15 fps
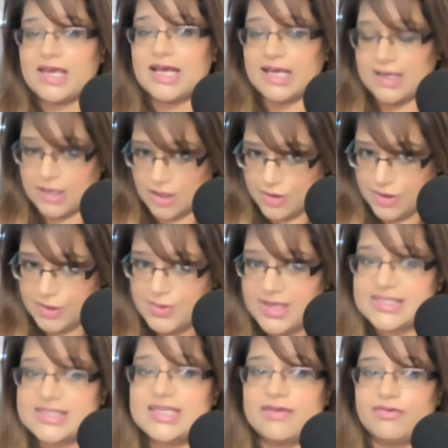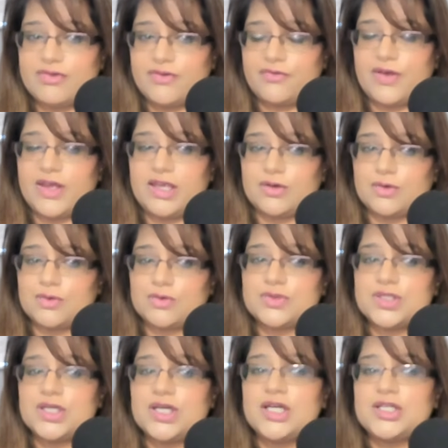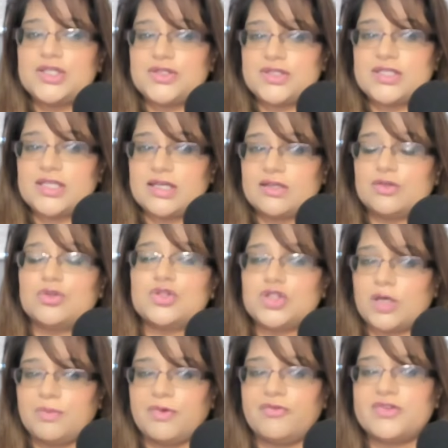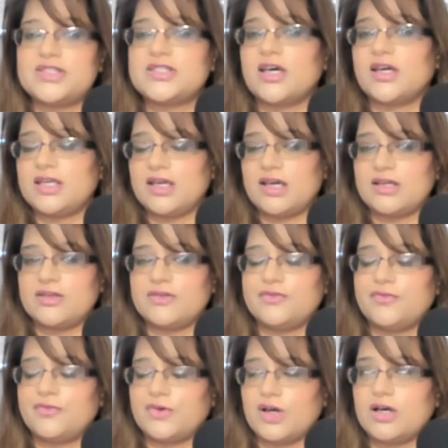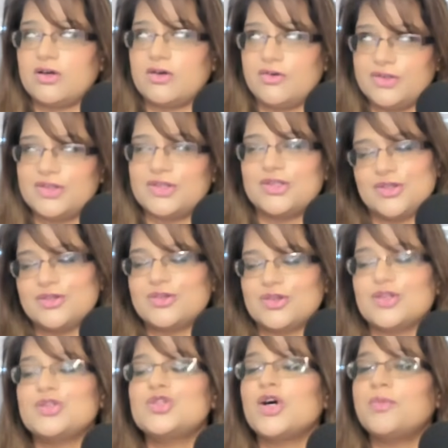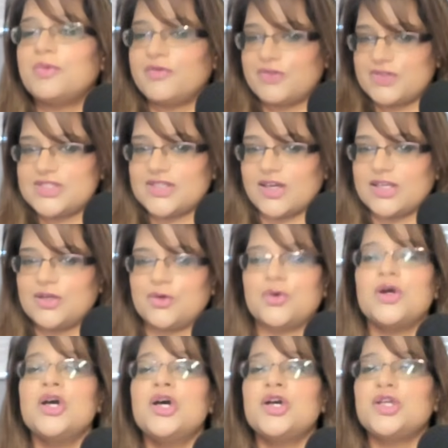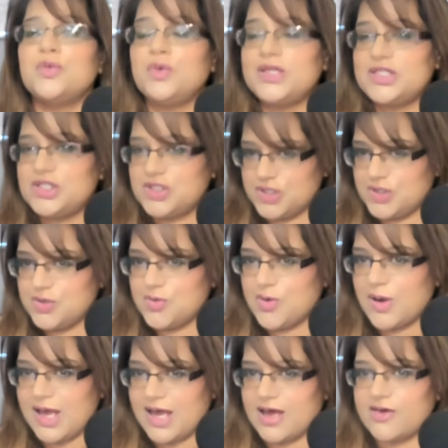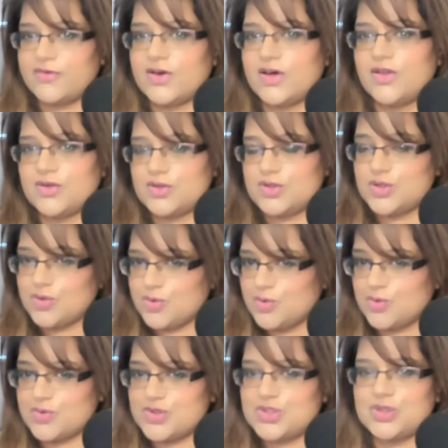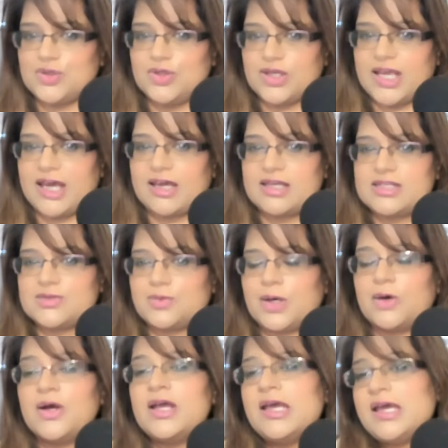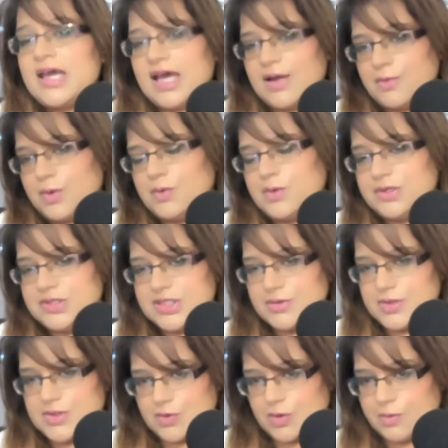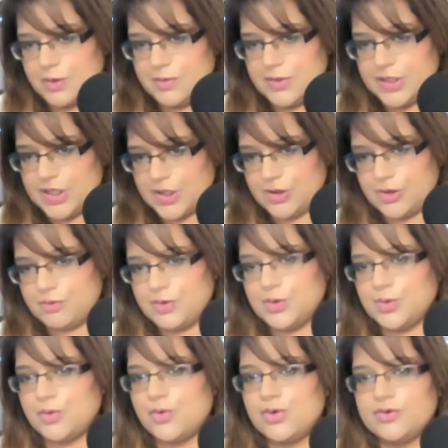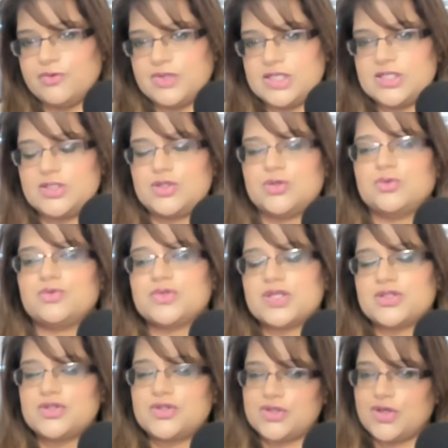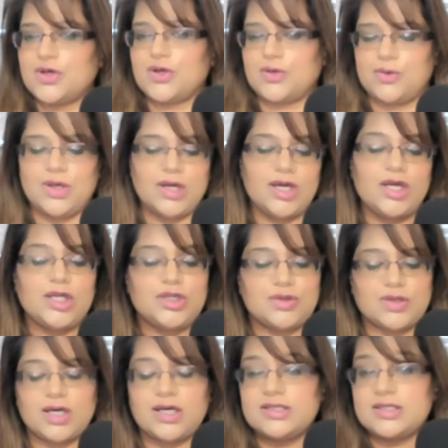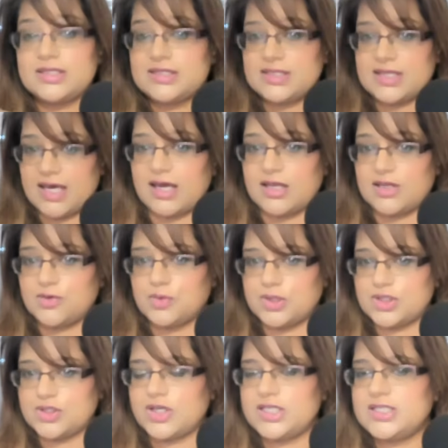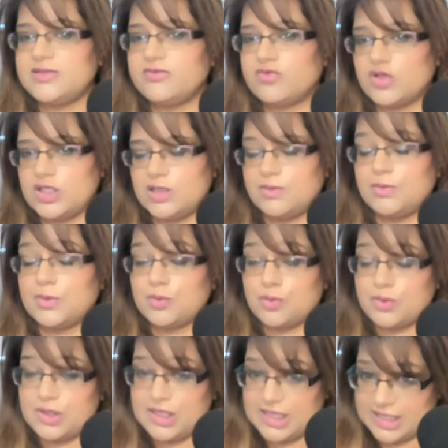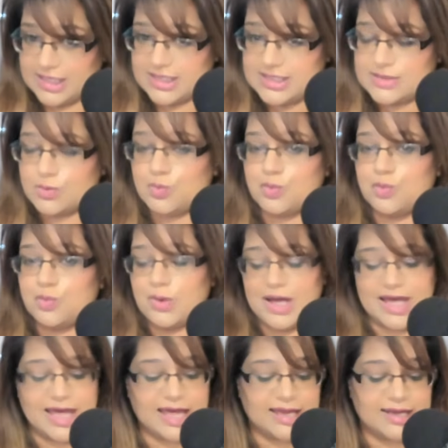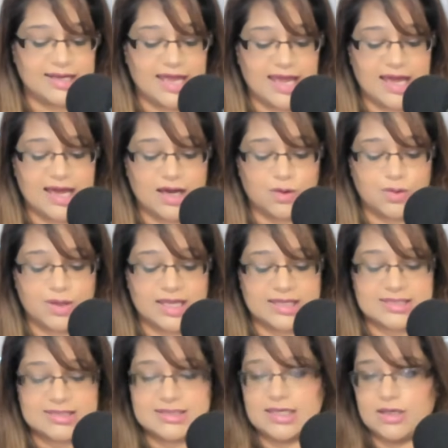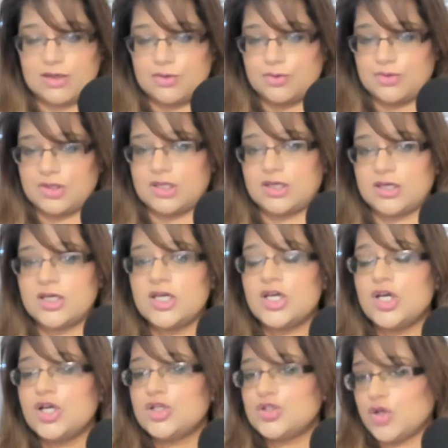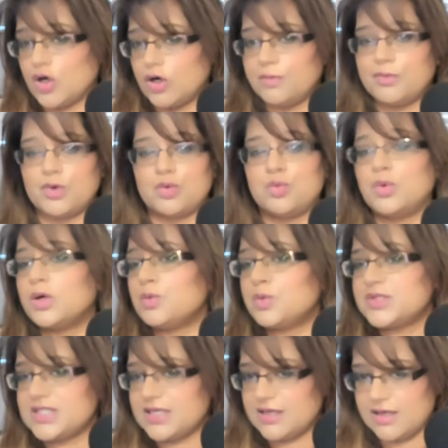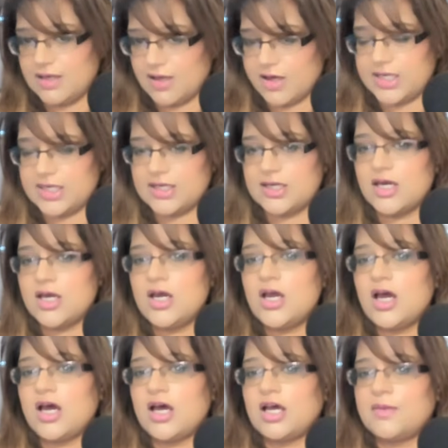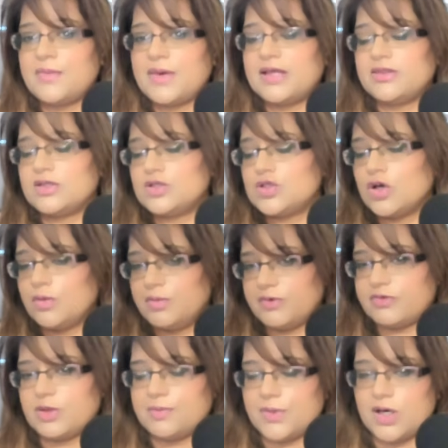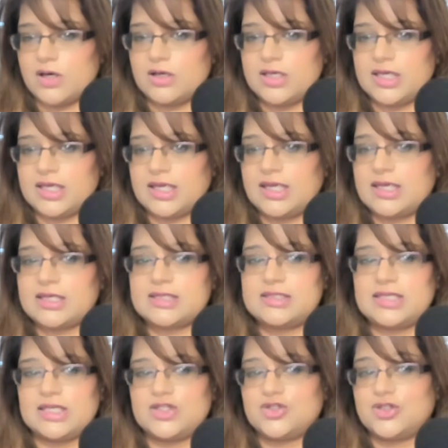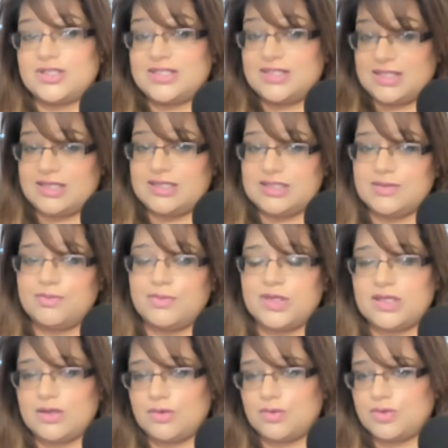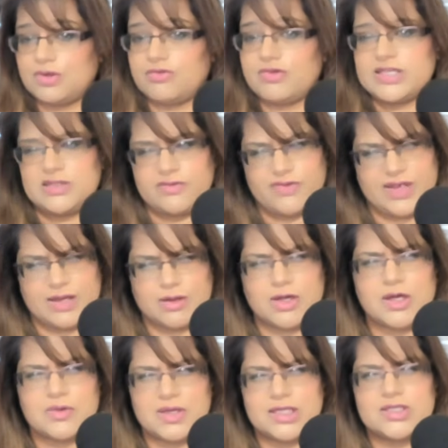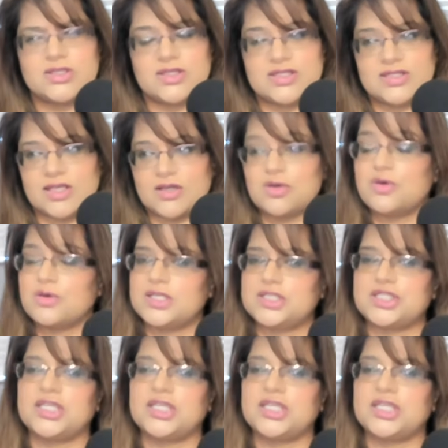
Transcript: Although it's never failed to signal the top of of the top of a cycle, we do have other tools to look at as well. And what we'll do is we'll probably go through all of these tools so you'll understand what trading volume is and how it signaled the top, or what was it like at the top of the market, etc., sentiment and all the rest of it, and going into the psychology.